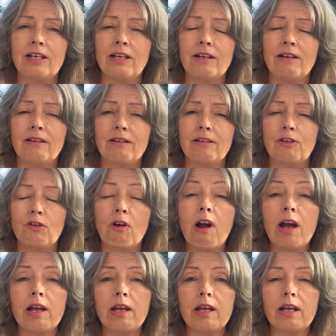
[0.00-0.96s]
uh,
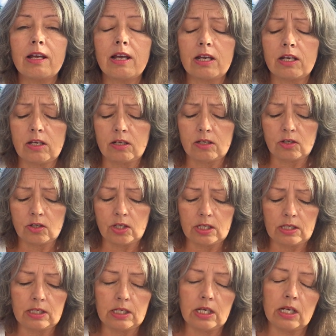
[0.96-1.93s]
crying, and she
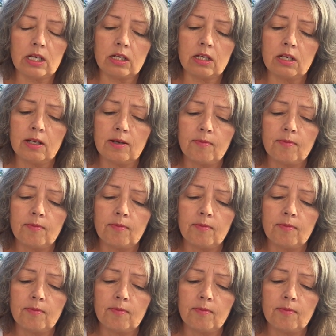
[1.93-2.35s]
said,